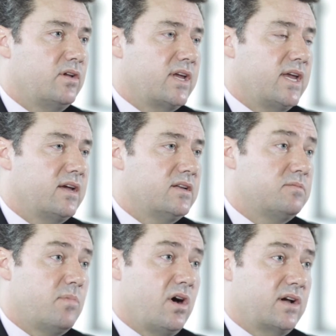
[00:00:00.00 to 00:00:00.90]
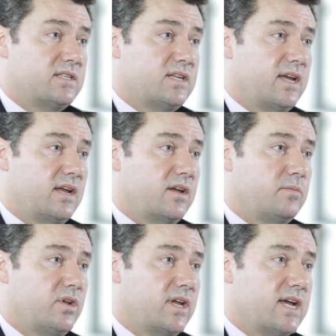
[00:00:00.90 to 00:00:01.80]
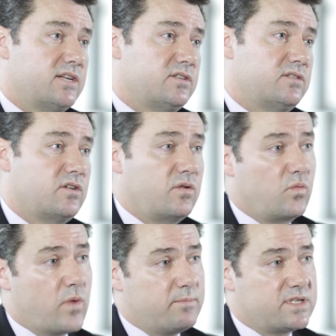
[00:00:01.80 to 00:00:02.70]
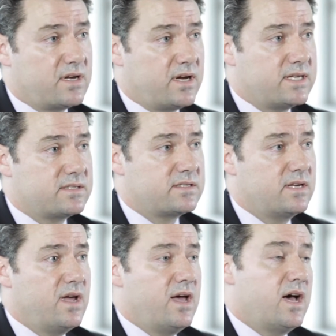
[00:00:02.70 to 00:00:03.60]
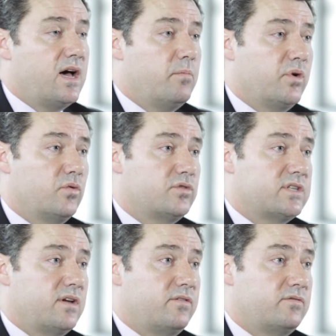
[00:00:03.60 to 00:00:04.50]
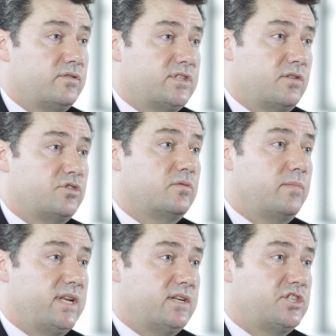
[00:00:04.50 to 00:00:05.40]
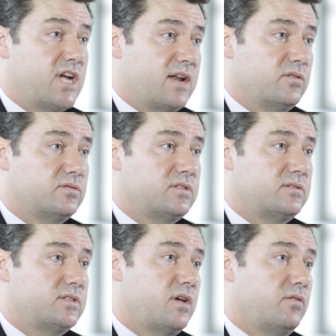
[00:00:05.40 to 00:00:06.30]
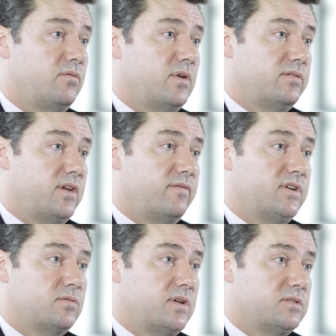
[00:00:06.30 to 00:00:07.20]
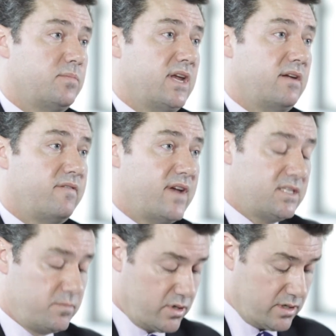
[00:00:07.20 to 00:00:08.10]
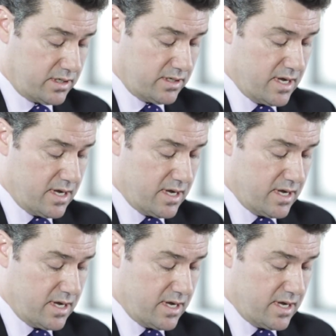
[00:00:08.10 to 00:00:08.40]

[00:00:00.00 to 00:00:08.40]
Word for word: looking at marketing communications on websites, uh, but also through social media channels. So the obvious ones being Facebook